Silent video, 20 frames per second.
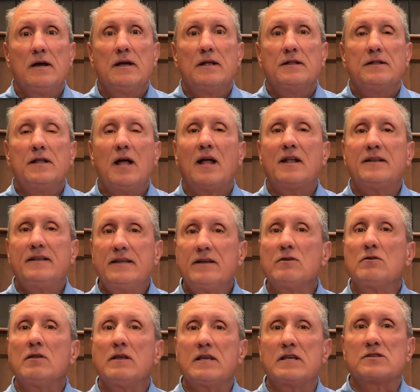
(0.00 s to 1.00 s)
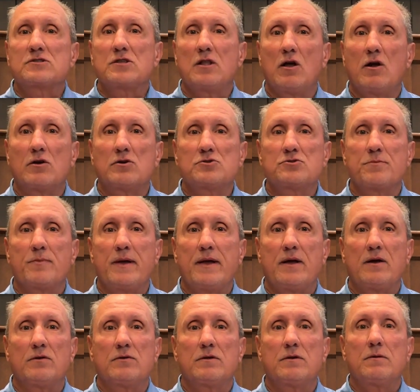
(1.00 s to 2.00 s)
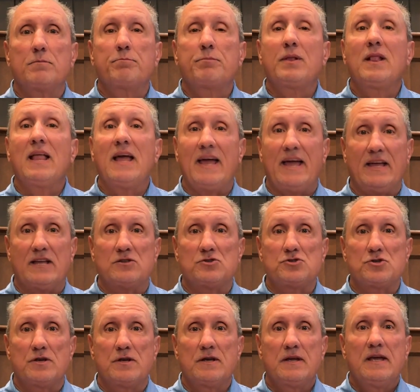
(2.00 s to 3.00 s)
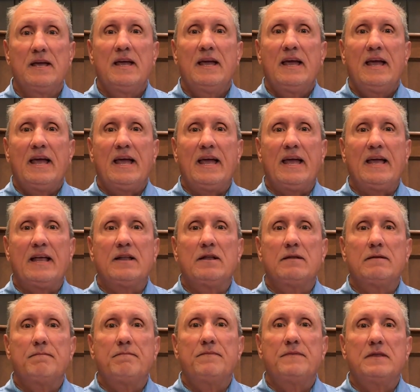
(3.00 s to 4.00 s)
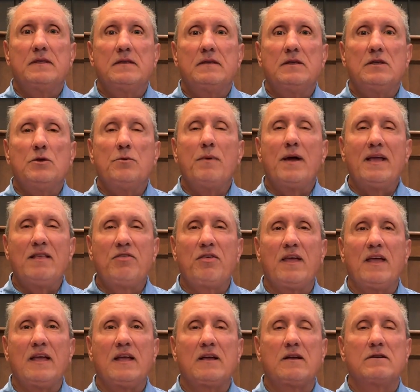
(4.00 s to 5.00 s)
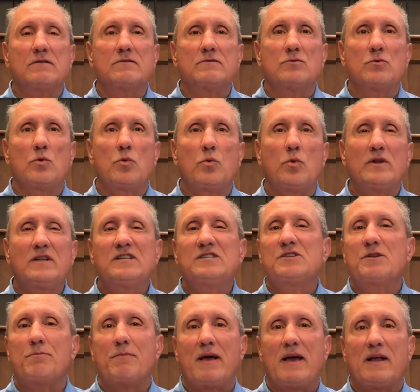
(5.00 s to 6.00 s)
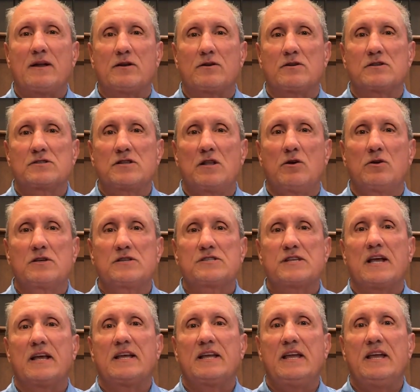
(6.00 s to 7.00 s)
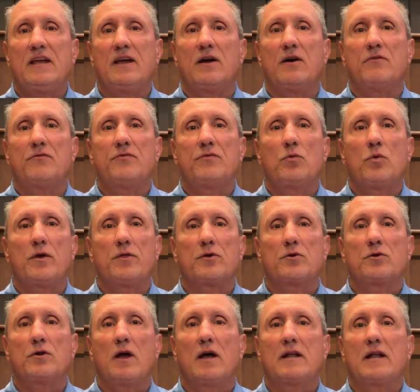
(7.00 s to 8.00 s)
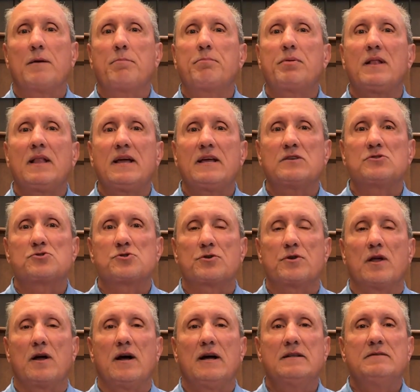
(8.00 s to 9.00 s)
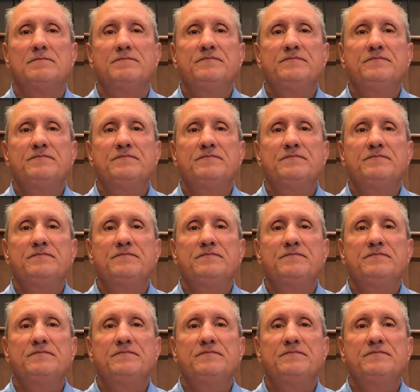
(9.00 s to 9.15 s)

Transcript: not nearly as large amount pledge. And you may think, well, what does it matter as long as I give, whether or not I pledge or not?